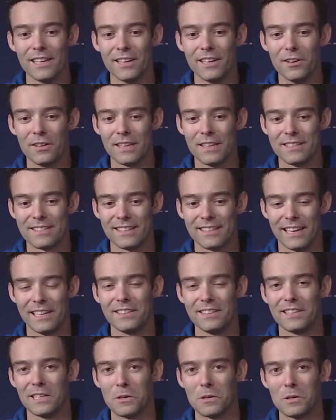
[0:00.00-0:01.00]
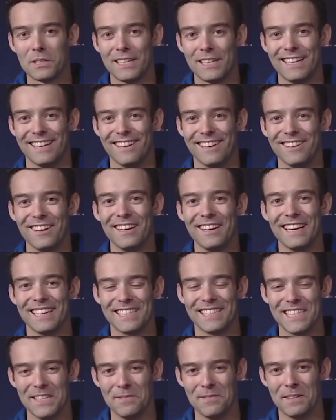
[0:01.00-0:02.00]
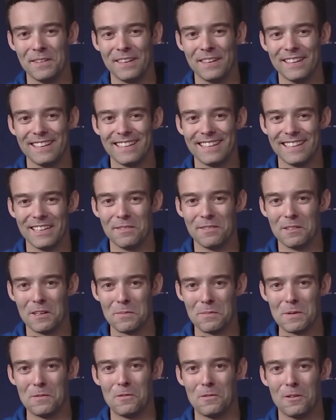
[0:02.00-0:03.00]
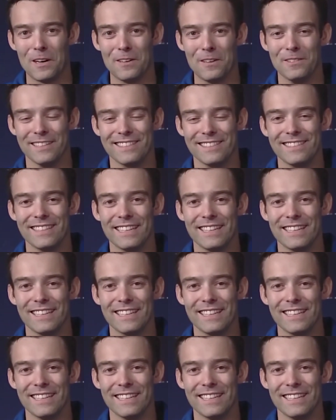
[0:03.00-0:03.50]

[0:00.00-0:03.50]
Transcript: You know, that's, I get that question a lot, actually, even, you know, long before I was,